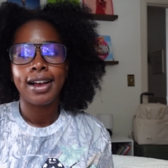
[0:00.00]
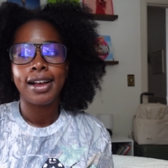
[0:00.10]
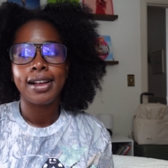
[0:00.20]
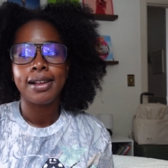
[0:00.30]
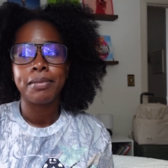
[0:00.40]

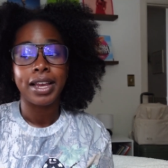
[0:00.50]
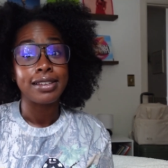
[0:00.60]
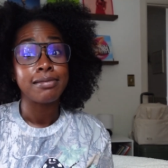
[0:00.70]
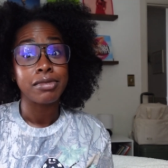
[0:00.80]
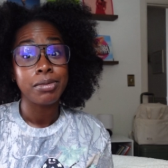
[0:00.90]
like I
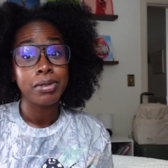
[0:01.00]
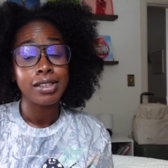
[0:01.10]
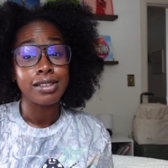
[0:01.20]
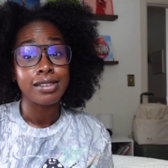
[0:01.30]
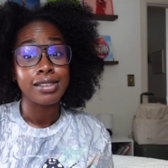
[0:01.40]
said, maybe by
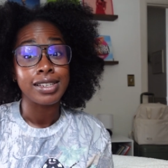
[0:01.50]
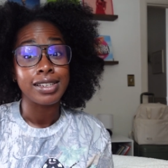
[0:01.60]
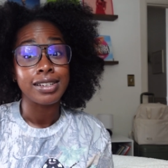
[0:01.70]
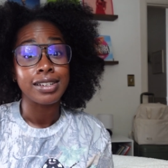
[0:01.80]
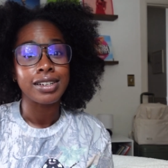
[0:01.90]
the end of the
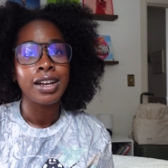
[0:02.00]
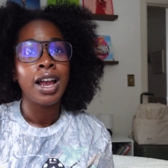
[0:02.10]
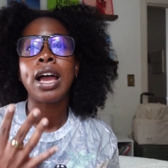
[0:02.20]
year.